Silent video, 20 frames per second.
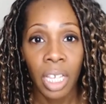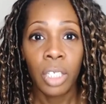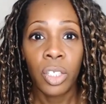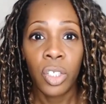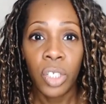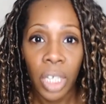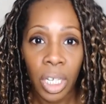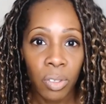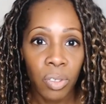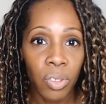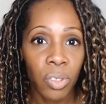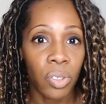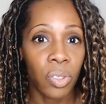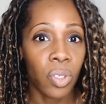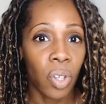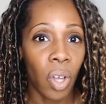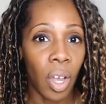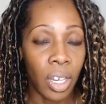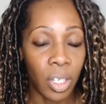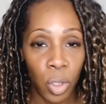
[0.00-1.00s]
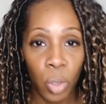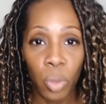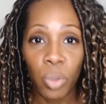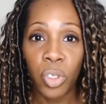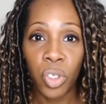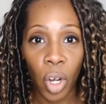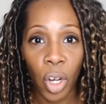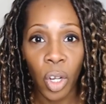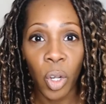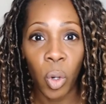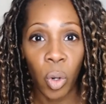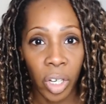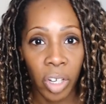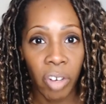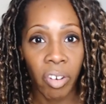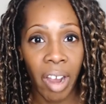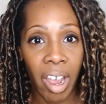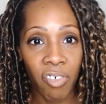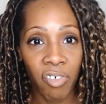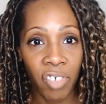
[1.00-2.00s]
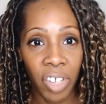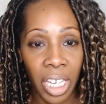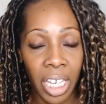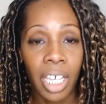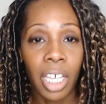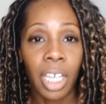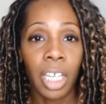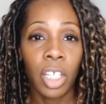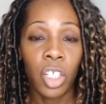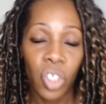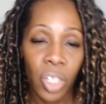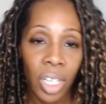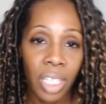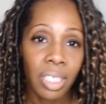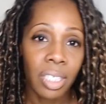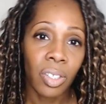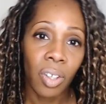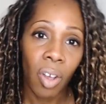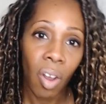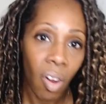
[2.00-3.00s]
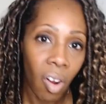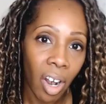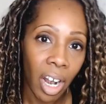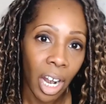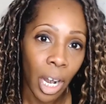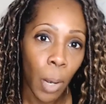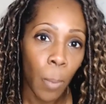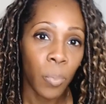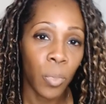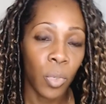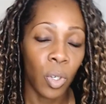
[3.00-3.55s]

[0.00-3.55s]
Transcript: and you start choreographing, chances are,